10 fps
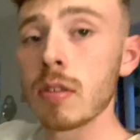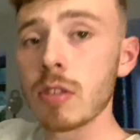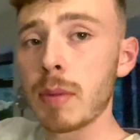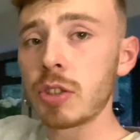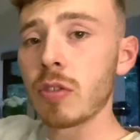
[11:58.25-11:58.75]
So
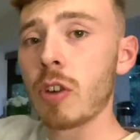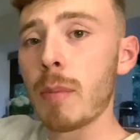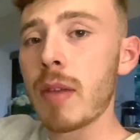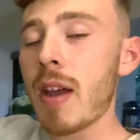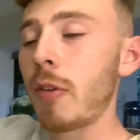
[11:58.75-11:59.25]
make sure I've got a
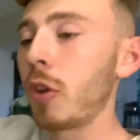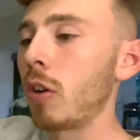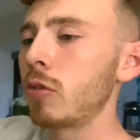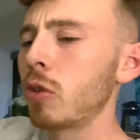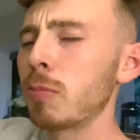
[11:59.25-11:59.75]
bit of everything
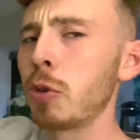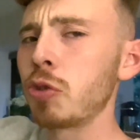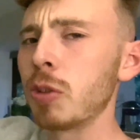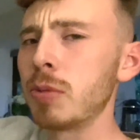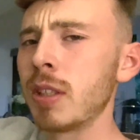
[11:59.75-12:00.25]
on, got
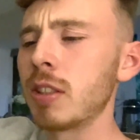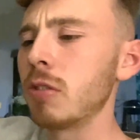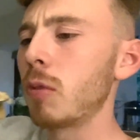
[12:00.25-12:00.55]
mushrooms in this as